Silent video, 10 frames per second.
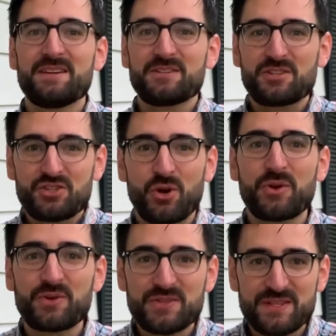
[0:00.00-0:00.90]
to show
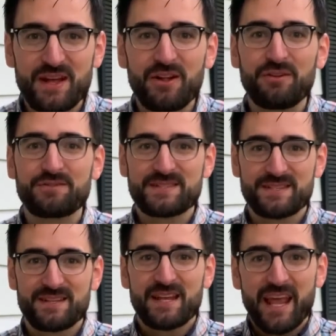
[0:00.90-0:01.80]
yourselves,
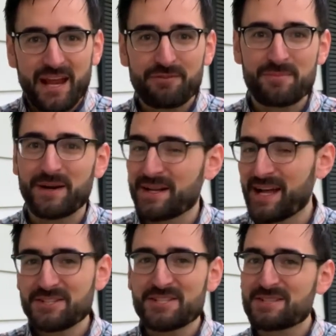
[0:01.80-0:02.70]
everybody,
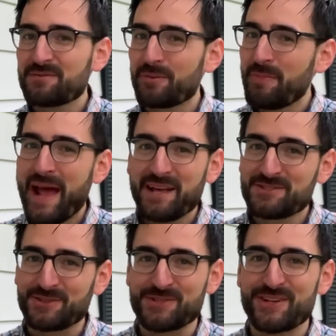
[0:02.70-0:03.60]
not just for
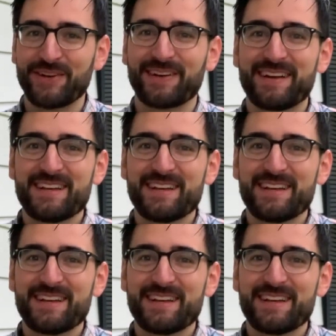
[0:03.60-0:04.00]
pastors here,